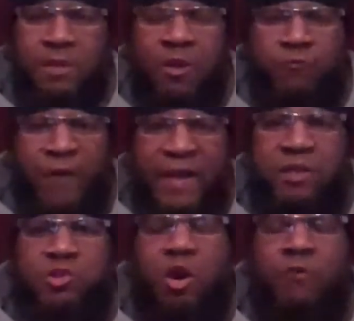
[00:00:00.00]

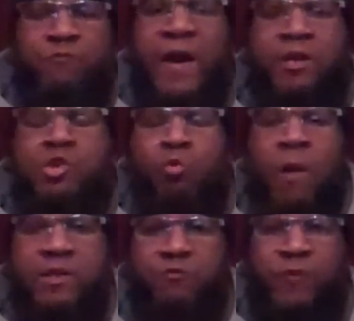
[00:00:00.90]
Fighters are fighters who
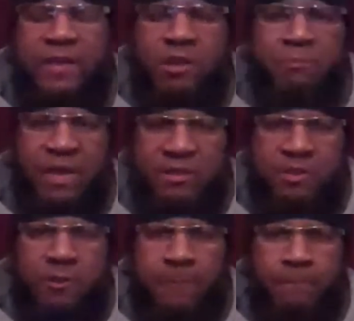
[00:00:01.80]
want to fight the
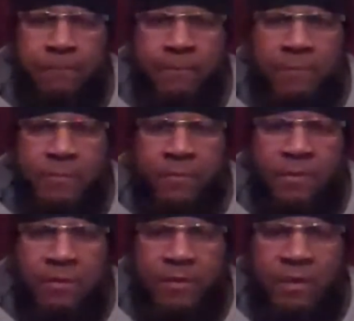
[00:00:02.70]
best.
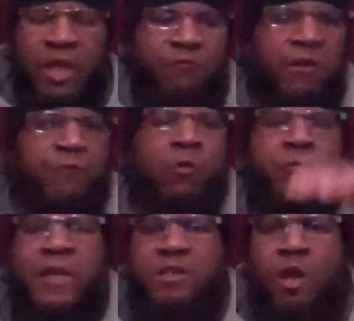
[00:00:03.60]
Even if you
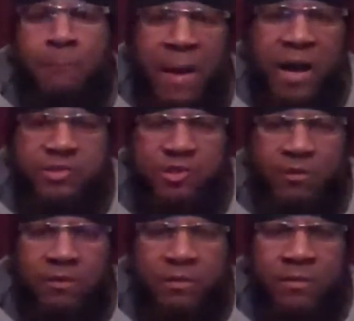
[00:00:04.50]
think they're a
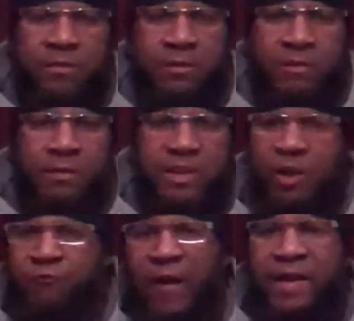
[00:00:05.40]
boxer,
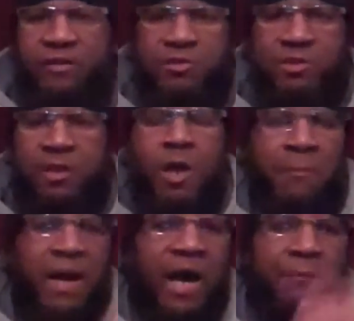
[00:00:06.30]
they're fighters.
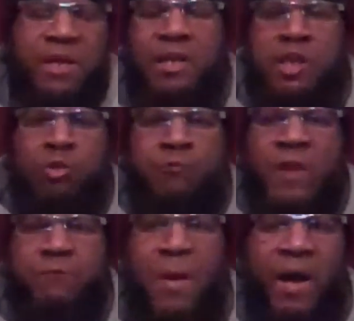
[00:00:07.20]
Muhammad Ali, you
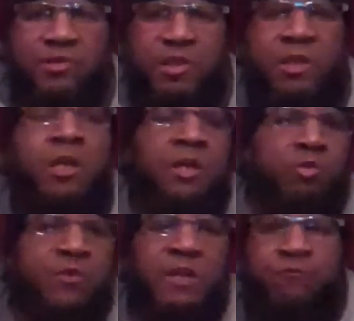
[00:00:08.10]
think boxing?
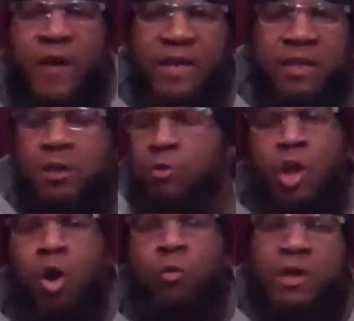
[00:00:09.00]
You think fighting? No,